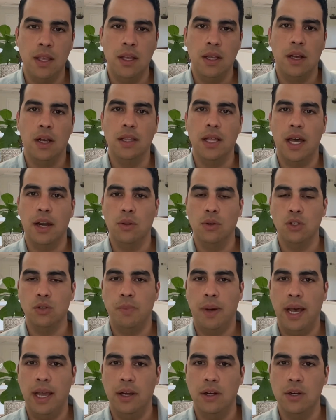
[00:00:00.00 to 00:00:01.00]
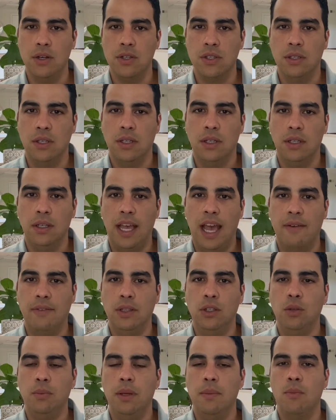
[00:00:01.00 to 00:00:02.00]
A lot of those buyers have a
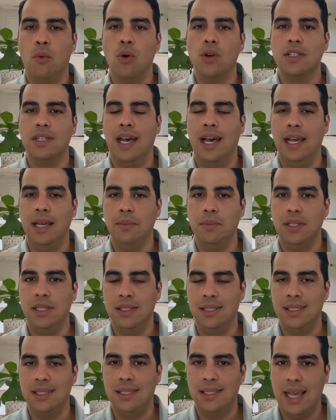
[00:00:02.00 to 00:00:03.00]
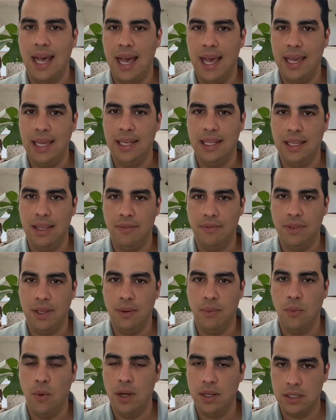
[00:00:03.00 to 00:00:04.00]
little bit more time to decide if they
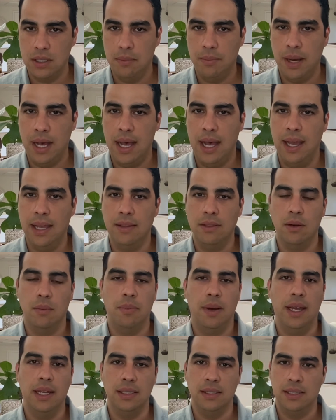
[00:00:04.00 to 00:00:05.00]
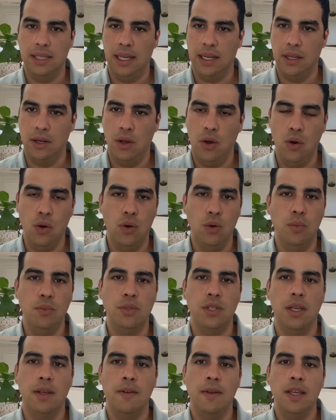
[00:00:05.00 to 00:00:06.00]
want to buy. They're buying second
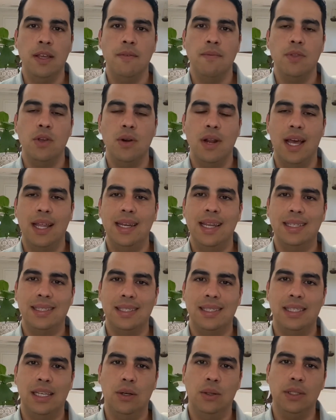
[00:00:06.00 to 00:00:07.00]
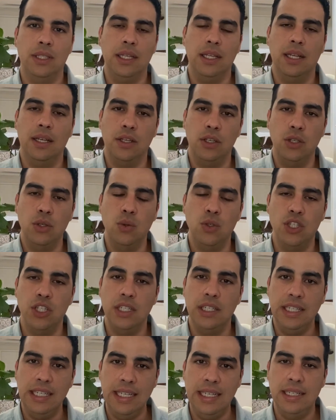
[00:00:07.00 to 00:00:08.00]
homes. They're not necessarily in a huge
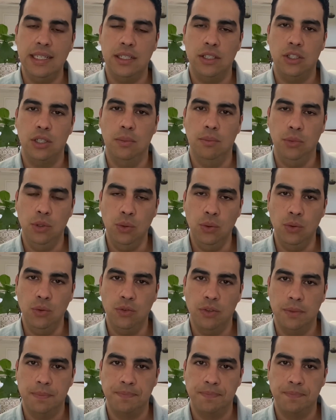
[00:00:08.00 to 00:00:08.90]
need to move.